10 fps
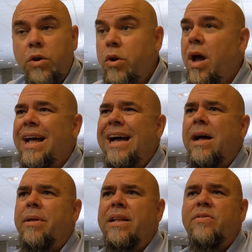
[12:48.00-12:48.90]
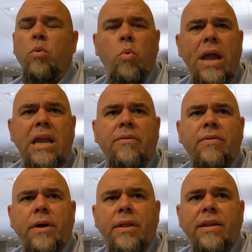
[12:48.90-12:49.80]
No, uh, that's the weight
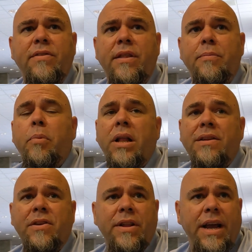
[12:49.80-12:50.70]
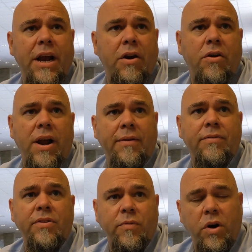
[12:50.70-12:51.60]
of the, it's the plus on the
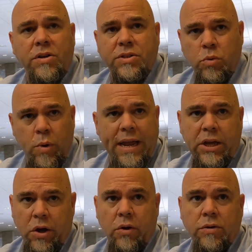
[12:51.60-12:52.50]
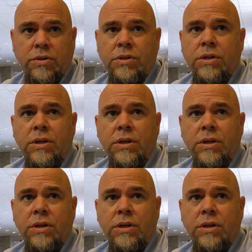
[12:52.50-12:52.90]
aircraft as far as the weight goes.